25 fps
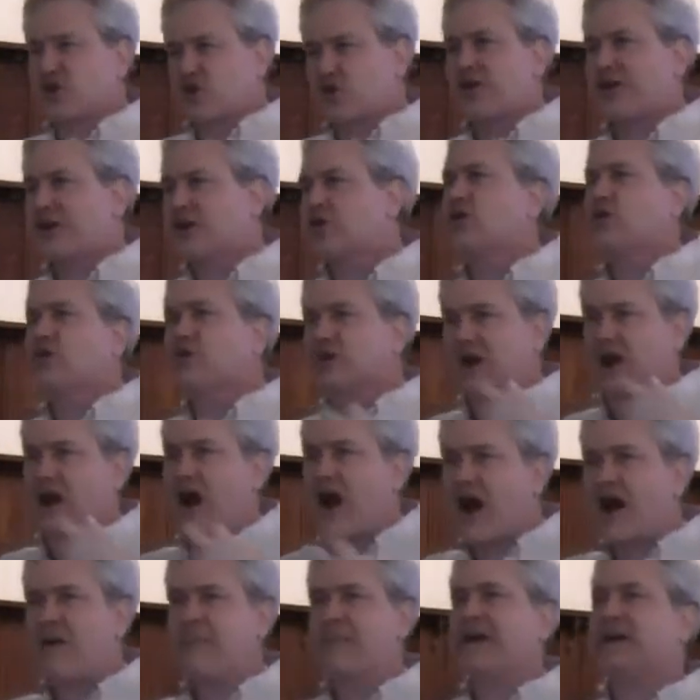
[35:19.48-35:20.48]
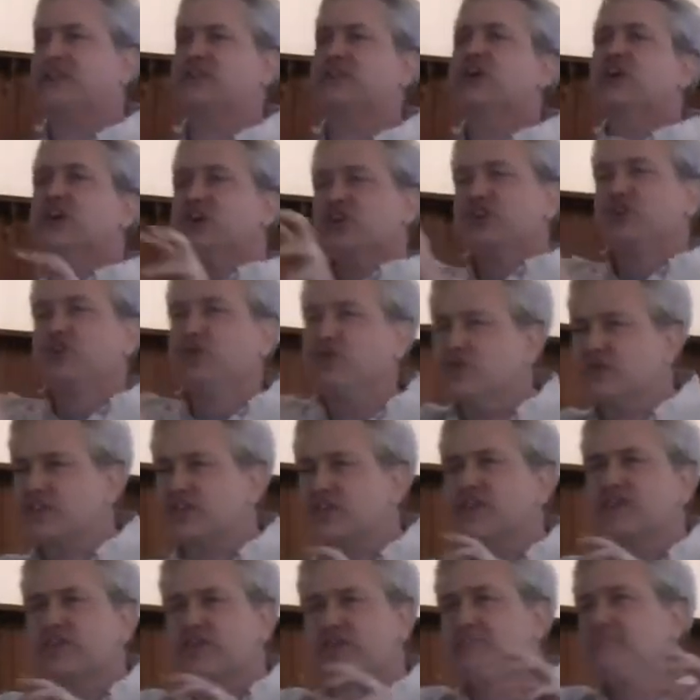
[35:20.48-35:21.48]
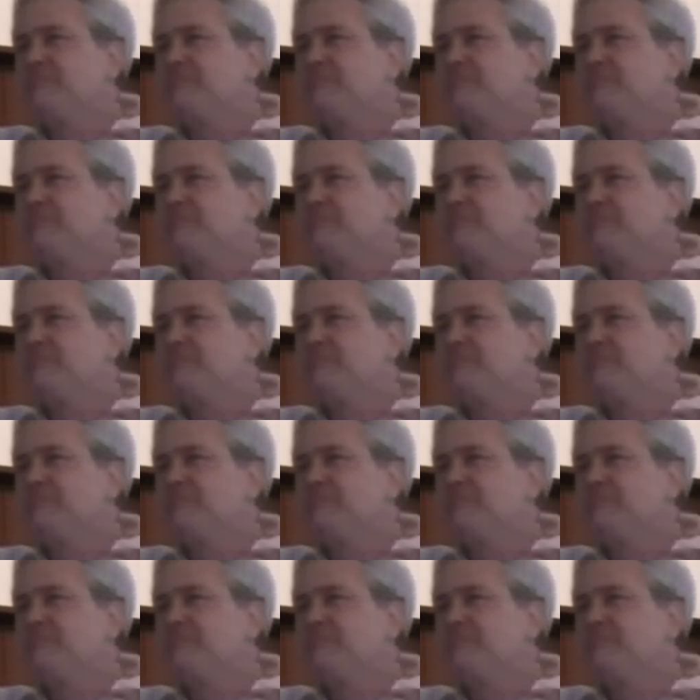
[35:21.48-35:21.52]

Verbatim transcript: critical comment using the